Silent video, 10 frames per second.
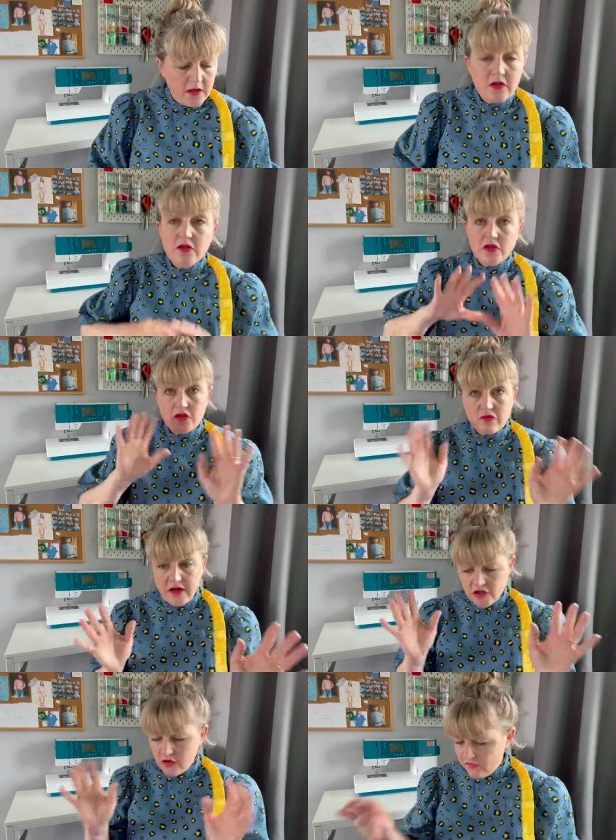
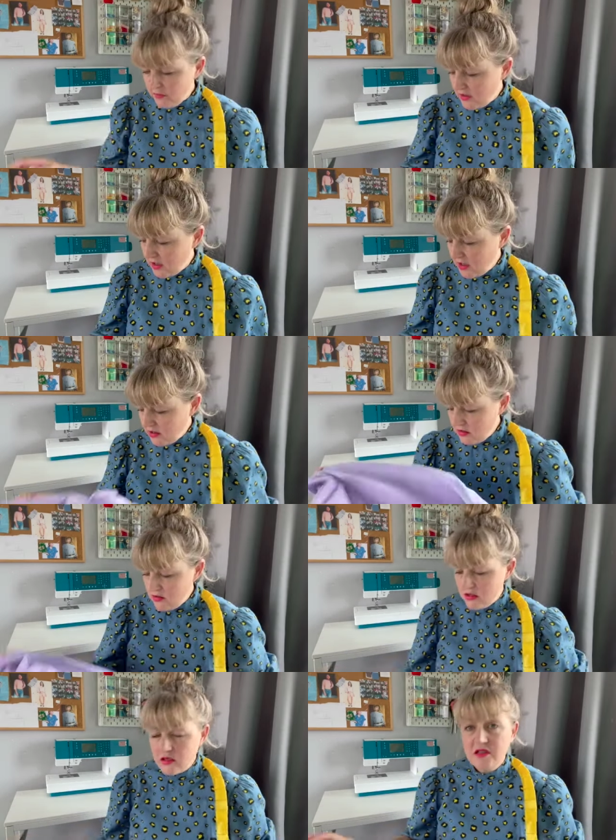stretch over my
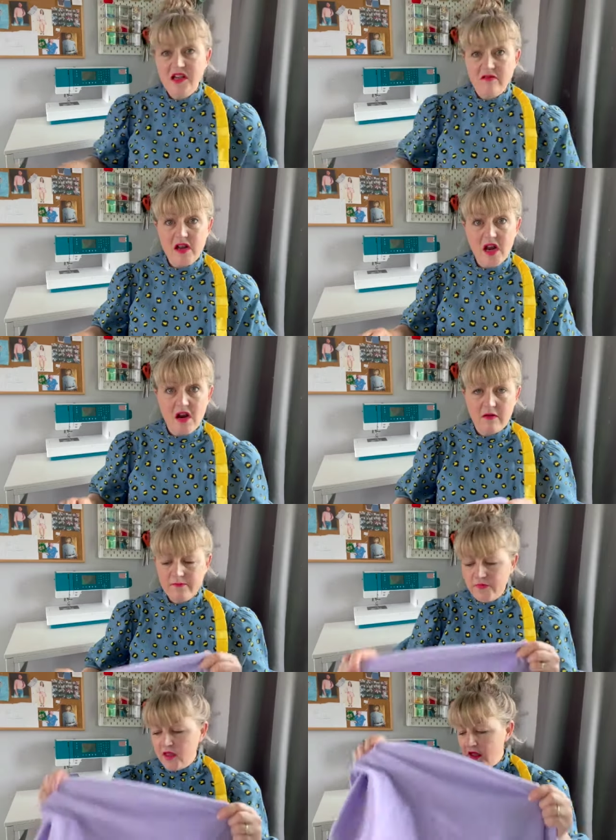derriere.
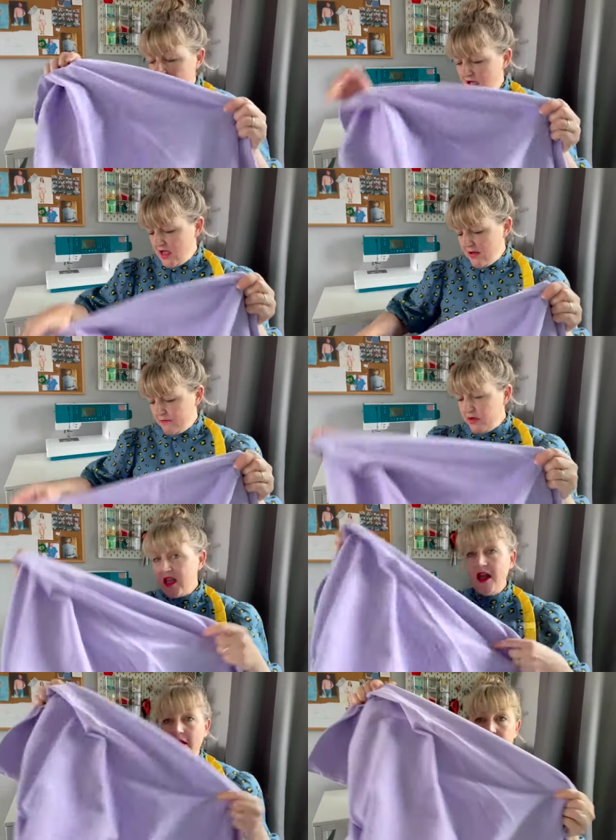Um, but
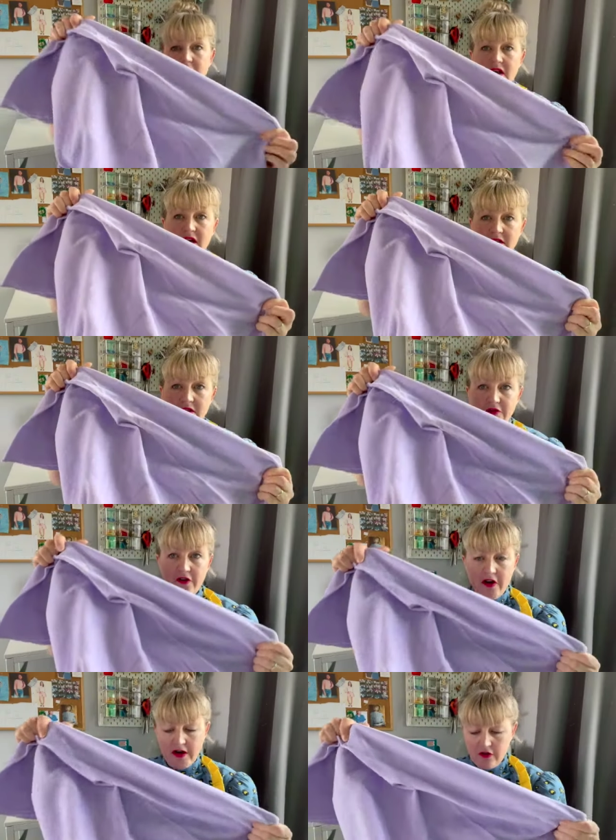yeah, so that's the
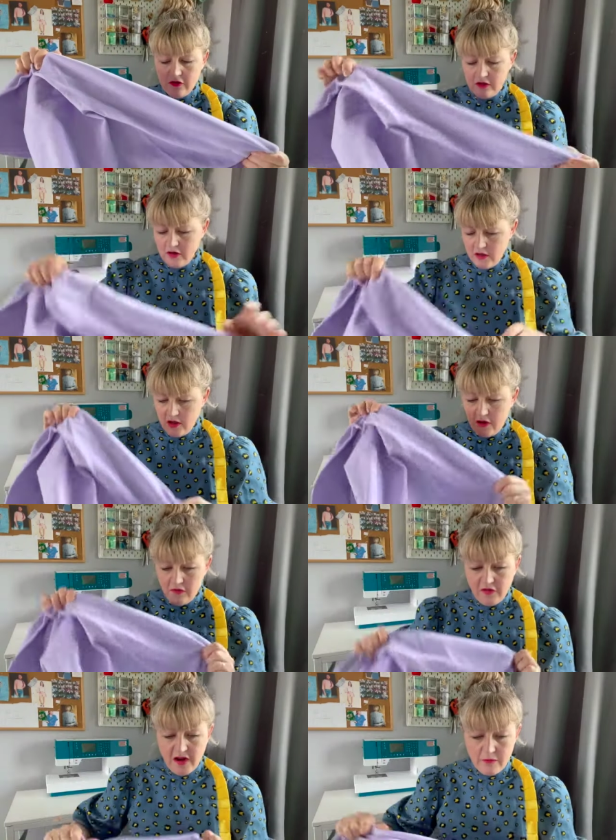final
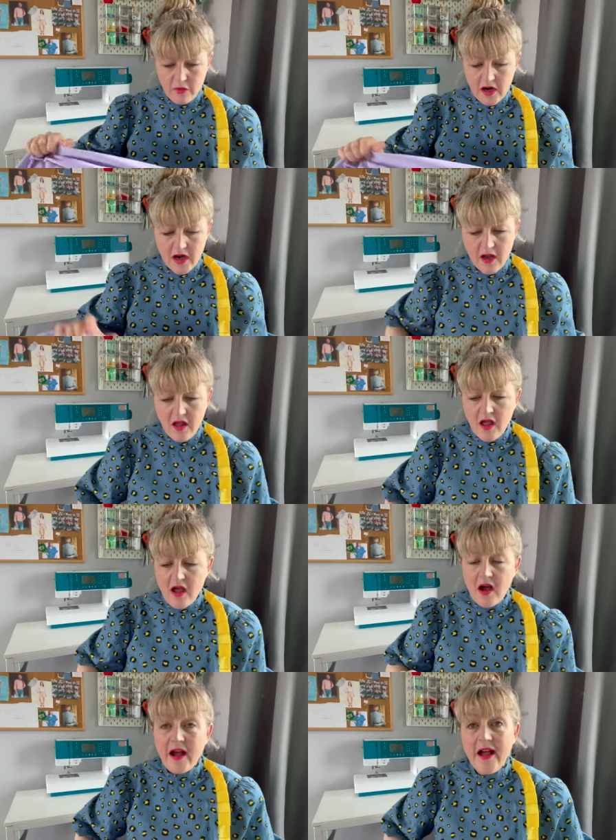fabric.
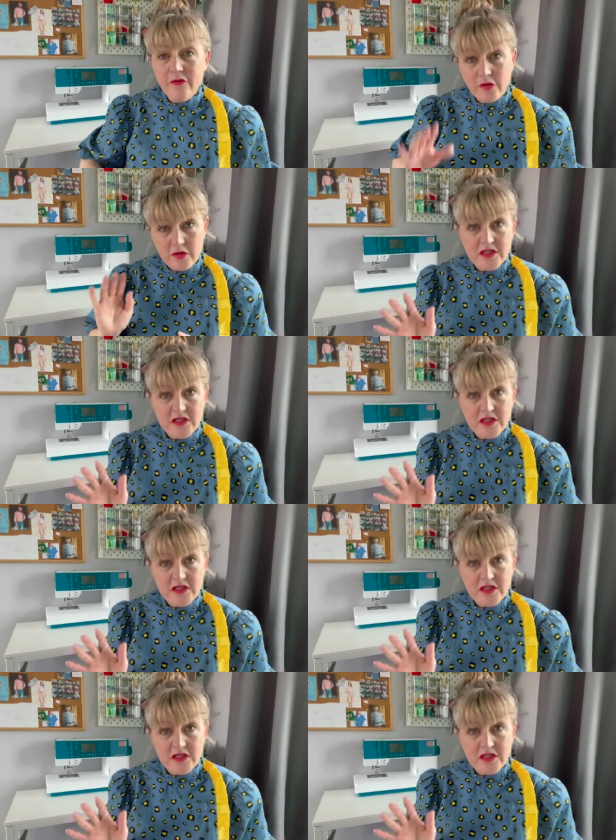I have got